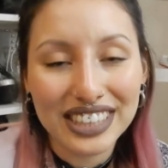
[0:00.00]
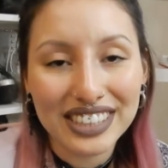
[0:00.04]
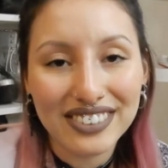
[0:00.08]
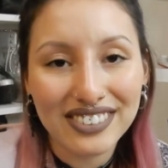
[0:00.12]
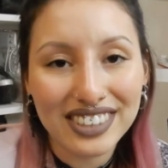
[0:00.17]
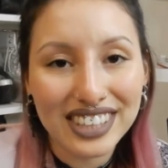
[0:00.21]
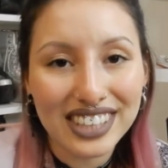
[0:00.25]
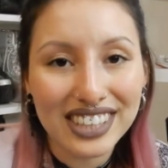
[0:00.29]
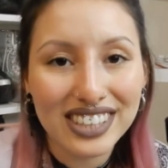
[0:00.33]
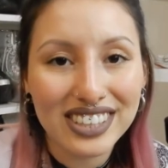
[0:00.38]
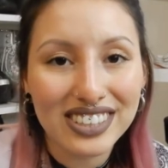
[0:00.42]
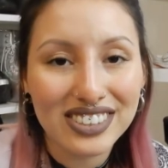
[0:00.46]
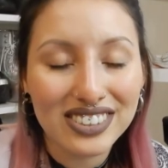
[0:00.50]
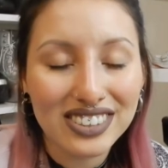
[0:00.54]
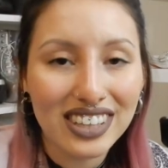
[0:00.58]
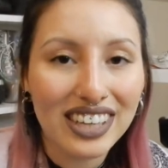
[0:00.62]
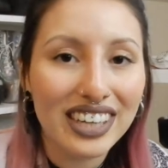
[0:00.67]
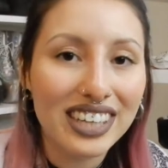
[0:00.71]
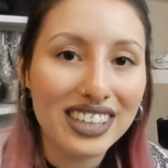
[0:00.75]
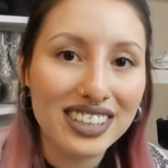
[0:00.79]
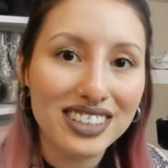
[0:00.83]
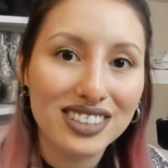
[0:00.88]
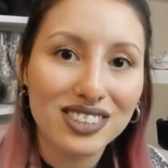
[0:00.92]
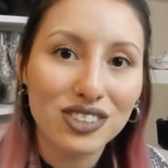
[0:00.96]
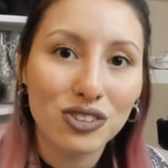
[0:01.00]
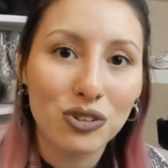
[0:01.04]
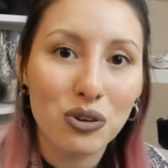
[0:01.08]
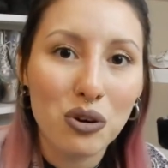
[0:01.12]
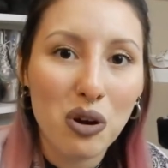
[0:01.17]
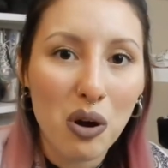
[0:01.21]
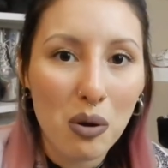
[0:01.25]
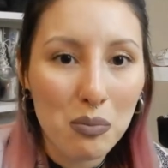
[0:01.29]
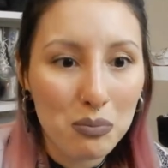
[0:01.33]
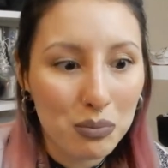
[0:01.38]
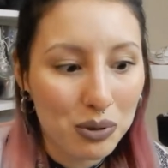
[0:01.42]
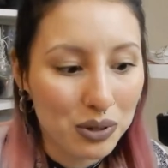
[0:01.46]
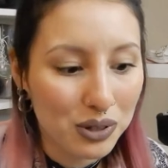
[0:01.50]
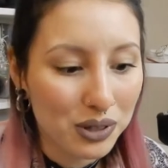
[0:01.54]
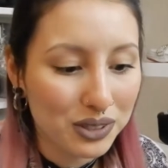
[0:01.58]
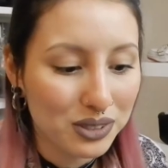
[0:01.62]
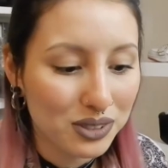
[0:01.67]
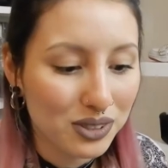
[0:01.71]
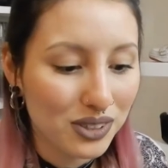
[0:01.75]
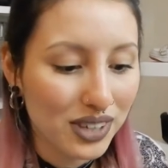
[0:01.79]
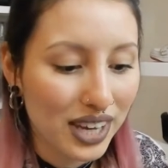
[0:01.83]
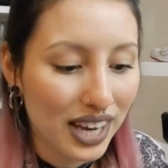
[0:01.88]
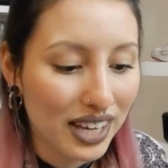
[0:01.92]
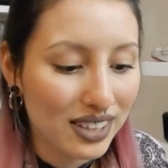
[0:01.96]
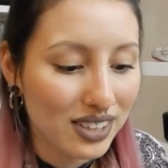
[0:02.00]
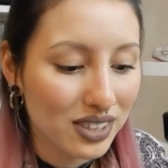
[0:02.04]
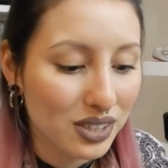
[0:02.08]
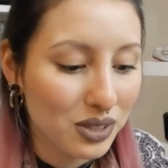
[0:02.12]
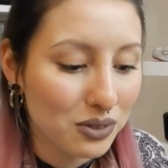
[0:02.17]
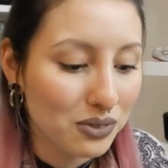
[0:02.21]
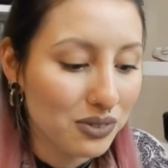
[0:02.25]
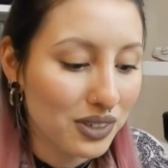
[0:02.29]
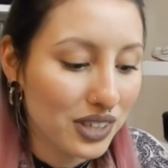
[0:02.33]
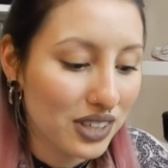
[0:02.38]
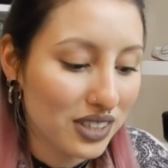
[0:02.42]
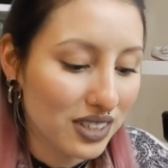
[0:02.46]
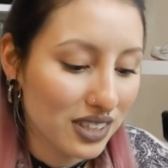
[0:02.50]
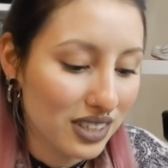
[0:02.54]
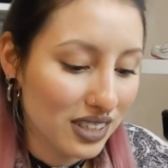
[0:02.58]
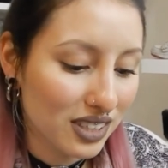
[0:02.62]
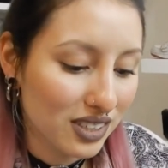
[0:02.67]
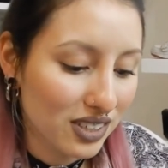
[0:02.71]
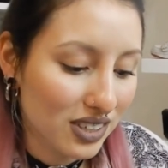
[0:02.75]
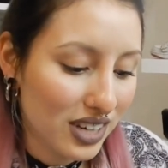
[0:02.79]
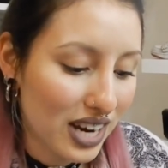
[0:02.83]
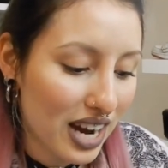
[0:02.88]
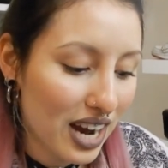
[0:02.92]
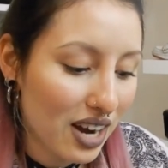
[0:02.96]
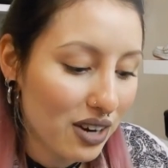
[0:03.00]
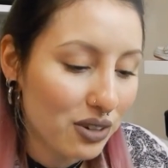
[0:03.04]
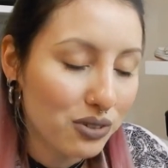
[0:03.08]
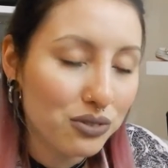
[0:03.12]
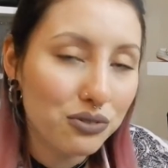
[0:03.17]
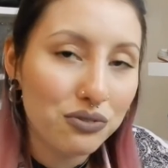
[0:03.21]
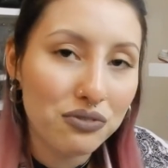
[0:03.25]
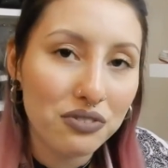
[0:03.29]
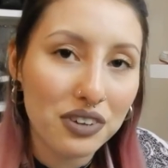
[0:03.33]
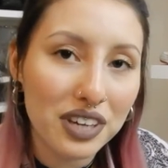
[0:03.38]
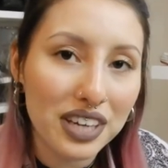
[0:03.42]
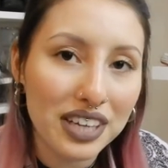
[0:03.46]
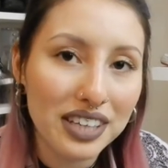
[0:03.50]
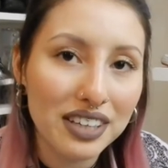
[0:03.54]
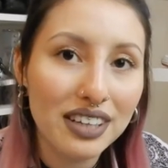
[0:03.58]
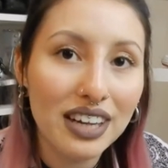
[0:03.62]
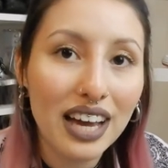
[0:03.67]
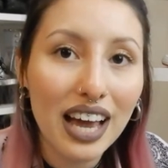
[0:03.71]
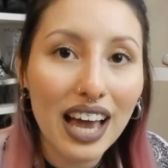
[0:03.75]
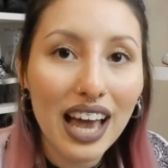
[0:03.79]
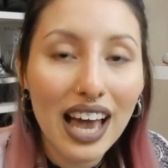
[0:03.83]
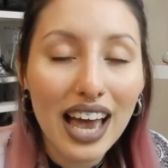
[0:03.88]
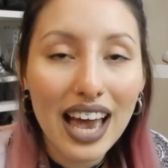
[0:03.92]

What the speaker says: really, really cute, like to put it together with another outfit.